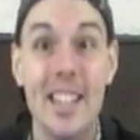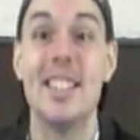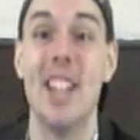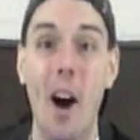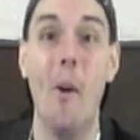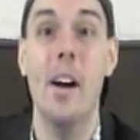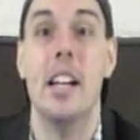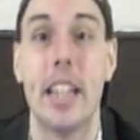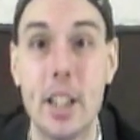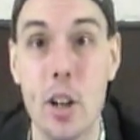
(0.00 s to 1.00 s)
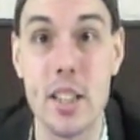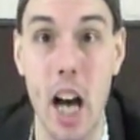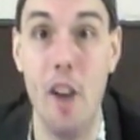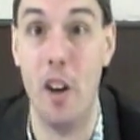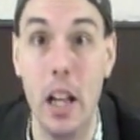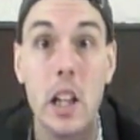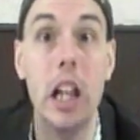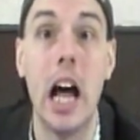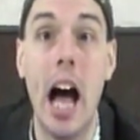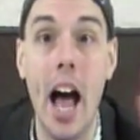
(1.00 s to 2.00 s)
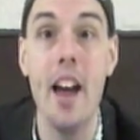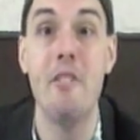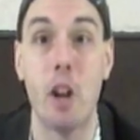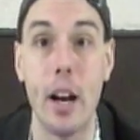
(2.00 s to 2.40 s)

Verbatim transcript: So, get yourself a live